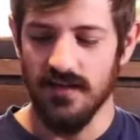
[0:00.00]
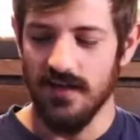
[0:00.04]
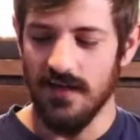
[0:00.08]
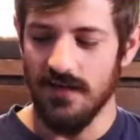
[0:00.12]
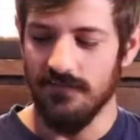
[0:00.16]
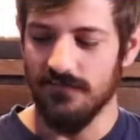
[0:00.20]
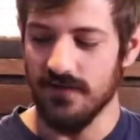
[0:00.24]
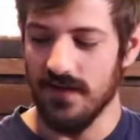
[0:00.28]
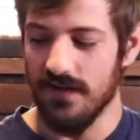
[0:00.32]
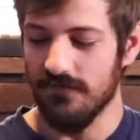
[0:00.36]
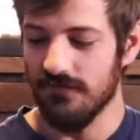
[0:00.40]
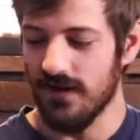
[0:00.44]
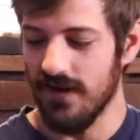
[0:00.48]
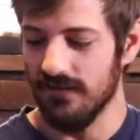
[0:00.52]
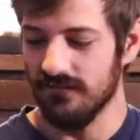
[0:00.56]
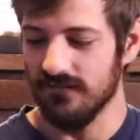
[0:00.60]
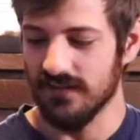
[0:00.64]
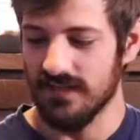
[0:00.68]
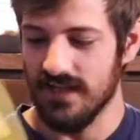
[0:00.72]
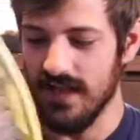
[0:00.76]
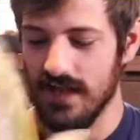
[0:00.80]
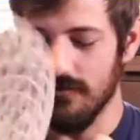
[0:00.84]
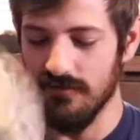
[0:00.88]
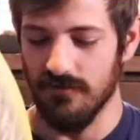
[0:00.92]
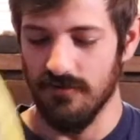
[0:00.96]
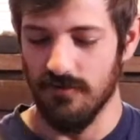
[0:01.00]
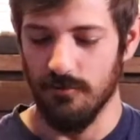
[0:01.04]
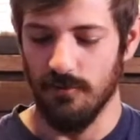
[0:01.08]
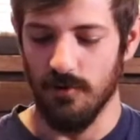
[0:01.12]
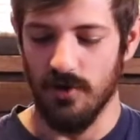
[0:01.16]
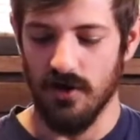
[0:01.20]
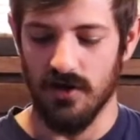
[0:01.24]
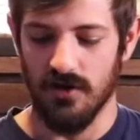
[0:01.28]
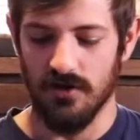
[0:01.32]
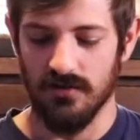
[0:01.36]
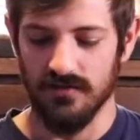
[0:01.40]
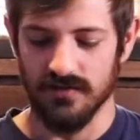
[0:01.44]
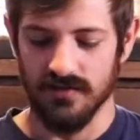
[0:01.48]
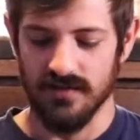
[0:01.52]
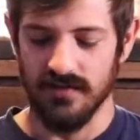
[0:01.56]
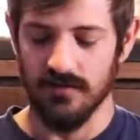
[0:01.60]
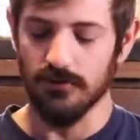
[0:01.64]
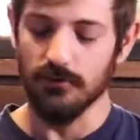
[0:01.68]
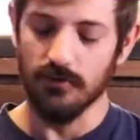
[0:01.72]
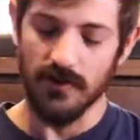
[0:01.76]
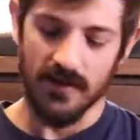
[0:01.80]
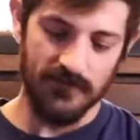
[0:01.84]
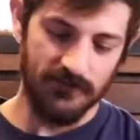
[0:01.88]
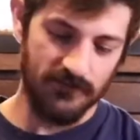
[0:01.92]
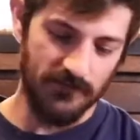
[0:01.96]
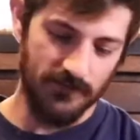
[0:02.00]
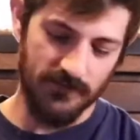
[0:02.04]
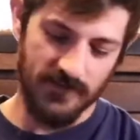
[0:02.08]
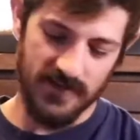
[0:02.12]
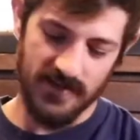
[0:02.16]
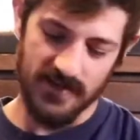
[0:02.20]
if you ever have to carry the ball and get away from